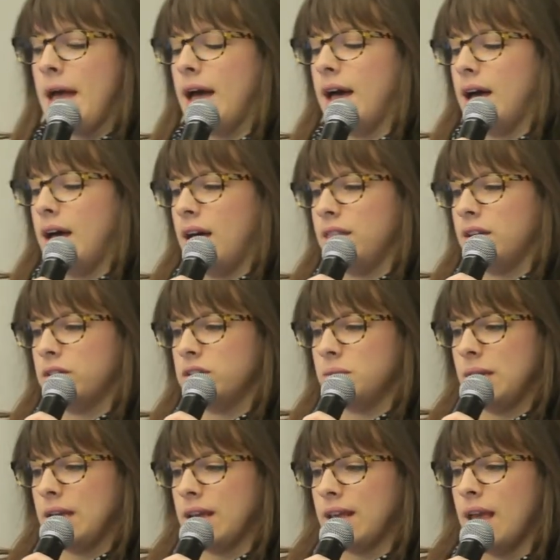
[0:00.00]
Uh, they're
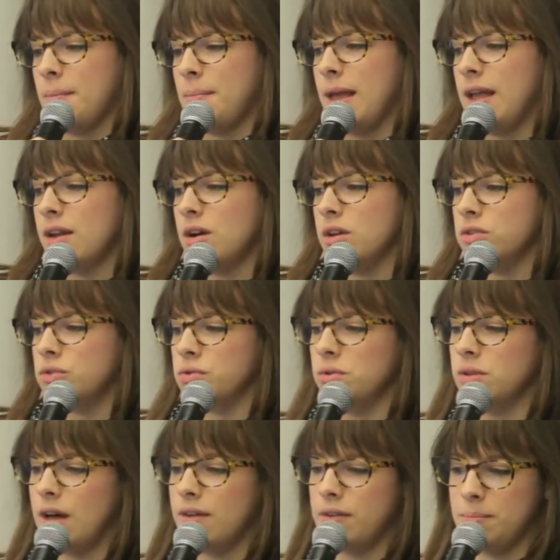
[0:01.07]
doing a campaign called True
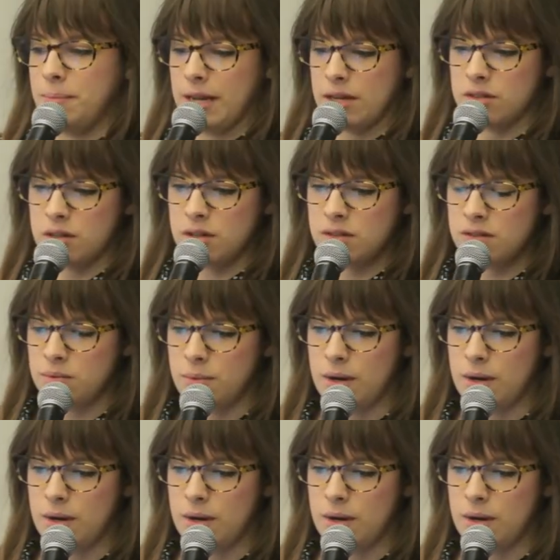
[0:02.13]
Love in Pictures,